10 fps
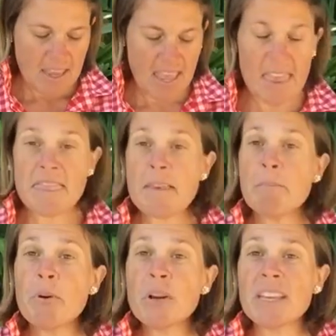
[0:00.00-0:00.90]
And the
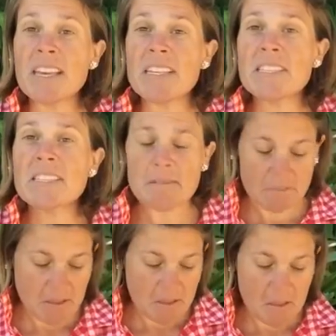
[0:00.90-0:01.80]
book is
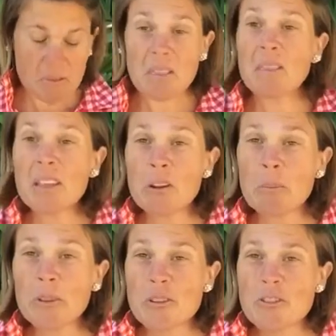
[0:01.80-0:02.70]
Little
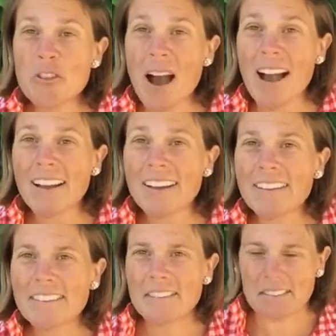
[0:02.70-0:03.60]
Blue Truck.
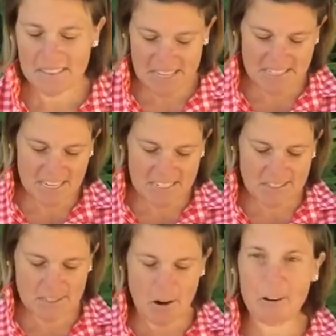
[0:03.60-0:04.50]
Let's get
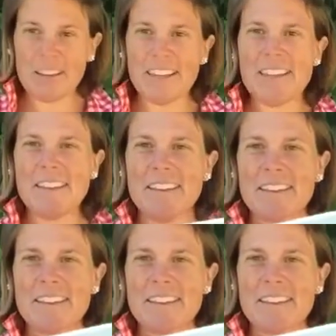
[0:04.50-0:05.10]
started.